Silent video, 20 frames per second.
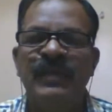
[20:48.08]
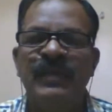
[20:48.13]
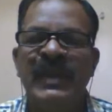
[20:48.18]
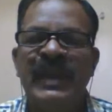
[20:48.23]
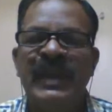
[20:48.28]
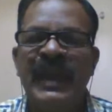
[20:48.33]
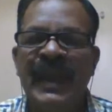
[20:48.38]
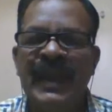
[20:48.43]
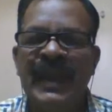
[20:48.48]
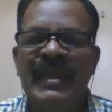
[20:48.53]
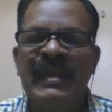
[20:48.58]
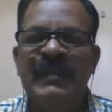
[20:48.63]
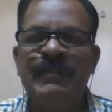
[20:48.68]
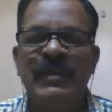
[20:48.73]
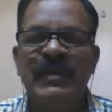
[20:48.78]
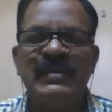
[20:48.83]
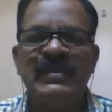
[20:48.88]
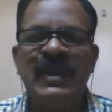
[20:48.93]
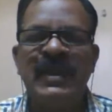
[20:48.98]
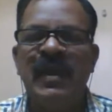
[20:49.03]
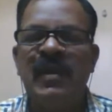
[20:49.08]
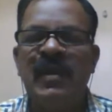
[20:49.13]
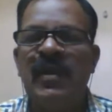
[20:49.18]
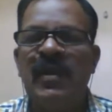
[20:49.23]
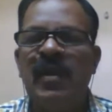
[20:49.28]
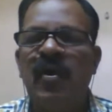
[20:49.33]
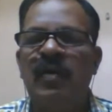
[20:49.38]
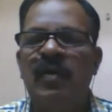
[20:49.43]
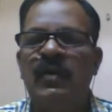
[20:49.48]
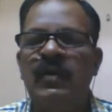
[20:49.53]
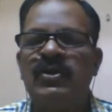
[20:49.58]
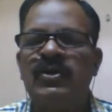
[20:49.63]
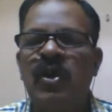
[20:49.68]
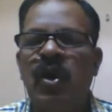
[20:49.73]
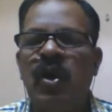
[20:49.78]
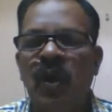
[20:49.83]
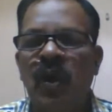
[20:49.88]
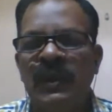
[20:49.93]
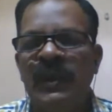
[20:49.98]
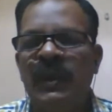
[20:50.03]
80% and almost
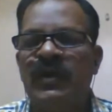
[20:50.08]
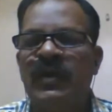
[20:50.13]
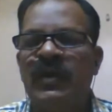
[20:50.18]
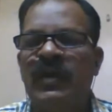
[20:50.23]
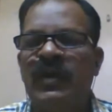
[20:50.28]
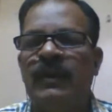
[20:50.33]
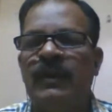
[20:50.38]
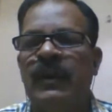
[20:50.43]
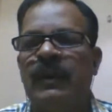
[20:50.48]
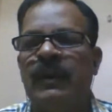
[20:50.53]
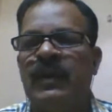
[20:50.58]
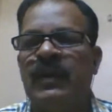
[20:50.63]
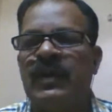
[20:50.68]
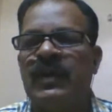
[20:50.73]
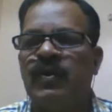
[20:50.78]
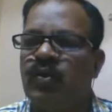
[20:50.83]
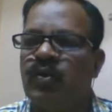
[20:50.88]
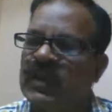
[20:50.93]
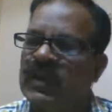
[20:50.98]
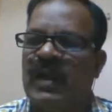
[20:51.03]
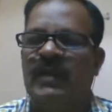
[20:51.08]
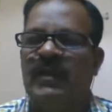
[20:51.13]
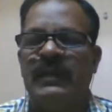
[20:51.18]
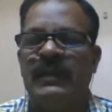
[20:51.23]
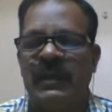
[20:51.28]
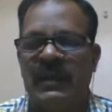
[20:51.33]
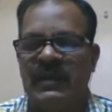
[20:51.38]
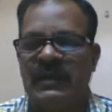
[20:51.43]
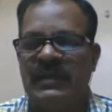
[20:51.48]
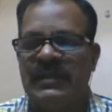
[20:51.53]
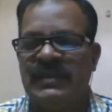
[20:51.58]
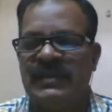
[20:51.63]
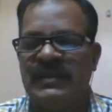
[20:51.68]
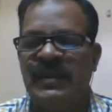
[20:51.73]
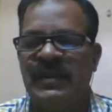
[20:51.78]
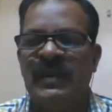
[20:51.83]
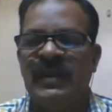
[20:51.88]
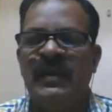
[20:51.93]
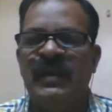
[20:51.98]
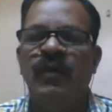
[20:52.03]
all the underdeveloped countries, two thirds of the countries,
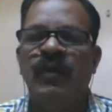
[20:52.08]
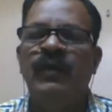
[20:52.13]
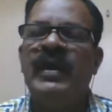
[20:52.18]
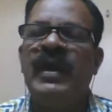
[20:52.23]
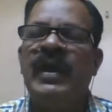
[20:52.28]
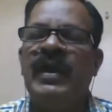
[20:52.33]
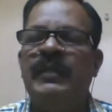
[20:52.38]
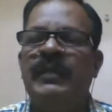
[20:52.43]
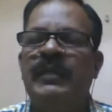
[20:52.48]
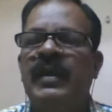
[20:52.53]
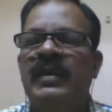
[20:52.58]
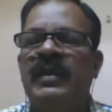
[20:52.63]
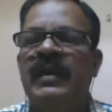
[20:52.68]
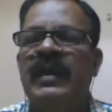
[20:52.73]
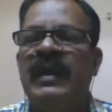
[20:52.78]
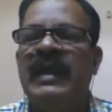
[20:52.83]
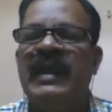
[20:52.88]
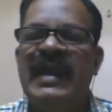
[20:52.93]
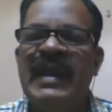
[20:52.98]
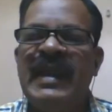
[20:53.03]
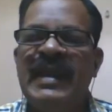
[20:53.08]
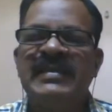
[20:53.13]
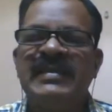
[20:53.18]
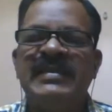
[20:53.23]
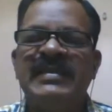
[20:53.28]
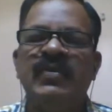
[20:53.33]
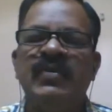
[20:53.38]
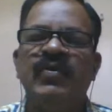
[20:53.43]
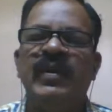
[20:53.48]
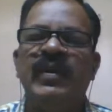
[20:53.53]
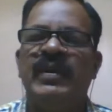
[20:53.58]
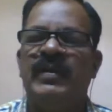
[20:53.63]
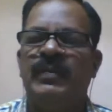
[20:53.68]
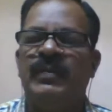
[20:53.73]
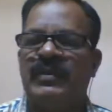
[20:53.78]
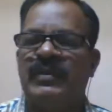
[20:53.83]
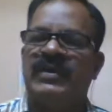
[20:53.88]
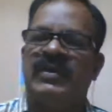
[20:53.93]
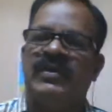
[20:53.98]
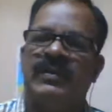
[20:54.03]
we are having less than
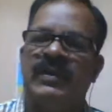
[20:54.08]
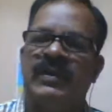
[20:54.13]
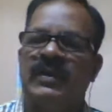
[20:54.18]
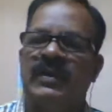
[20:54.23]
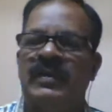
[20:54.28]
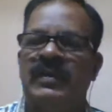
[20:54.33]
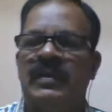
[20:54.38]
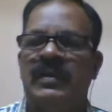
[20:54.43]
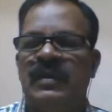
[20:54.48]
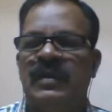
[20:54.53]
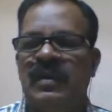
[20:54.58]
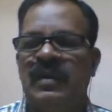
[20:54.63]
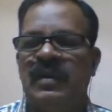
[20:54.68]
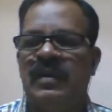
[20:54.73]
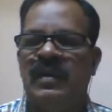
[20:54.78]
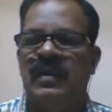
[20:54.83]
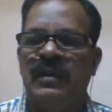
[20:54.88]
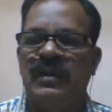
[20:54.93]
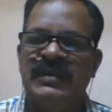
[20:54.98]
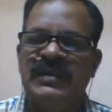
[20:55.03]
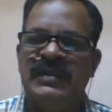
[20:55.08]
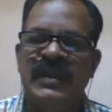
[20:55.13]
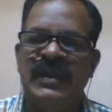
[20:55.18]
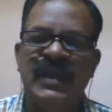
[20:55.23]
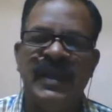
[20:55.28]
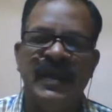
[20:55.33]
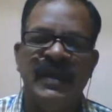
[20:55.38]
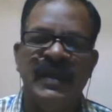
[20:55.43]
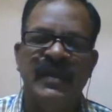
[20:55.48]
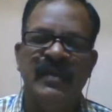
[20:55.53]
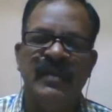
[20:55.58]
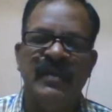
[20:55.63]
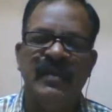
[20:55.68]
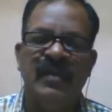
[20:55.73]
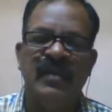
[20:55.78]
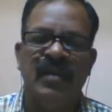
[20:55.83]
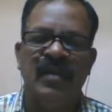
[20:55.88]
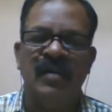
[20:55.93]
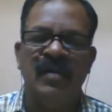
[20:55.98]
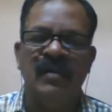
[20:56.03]
20% of the uh, GNI
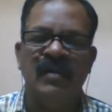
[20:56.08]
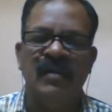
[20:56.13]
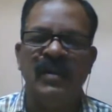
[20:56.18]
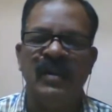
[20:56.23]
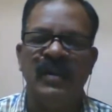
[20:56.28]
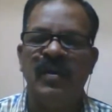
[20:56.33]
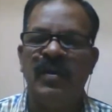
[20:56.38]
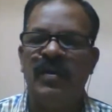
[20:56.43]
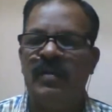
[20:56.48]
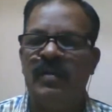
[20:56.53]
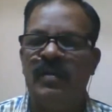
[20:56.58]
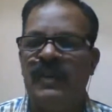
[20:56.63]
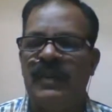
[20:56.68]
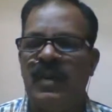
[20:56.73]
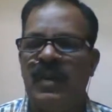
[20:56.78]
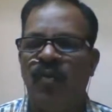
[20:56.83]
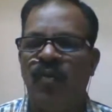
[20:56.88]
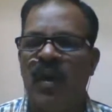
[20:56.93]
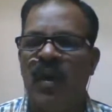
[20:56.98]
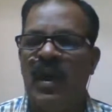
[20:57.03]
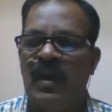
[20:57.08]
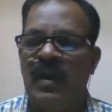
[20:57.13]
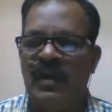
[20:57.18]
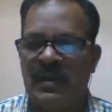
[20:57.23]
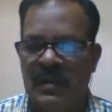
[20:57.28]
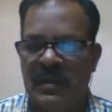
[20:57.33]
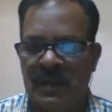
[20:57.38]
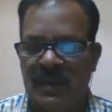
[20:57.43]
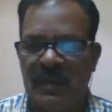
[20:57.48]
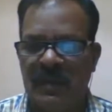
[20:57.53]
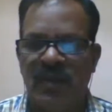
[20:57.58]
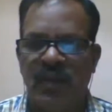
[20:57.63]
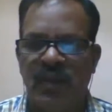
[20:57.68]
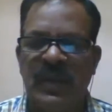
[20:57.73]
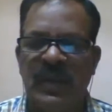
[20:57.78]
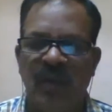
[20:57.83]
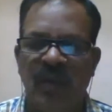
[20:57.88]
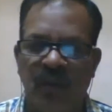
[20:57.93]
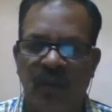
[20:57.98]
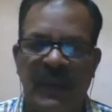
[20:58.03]
or the um, world uh,
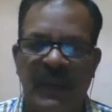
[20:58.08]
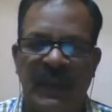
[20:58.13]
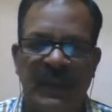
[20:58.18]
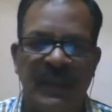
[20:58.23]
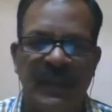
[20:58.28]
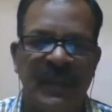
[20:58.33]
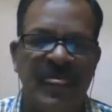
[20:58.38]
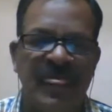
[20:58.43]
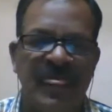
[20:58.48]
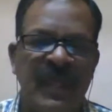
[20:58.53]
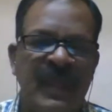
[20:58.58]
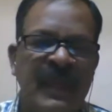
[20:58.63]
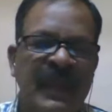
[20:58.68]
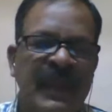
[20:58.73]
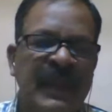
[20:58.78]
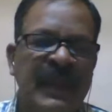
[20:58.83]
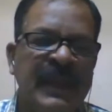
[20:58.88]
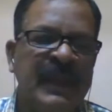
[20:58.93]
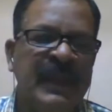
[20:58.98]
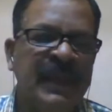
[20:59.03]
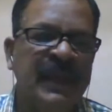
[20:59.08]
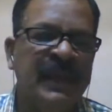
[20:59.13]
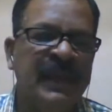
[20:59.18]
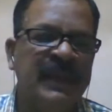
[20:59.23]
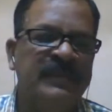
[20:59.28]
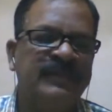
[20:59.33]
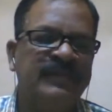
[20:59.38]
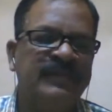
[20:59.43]
total wealth. Here,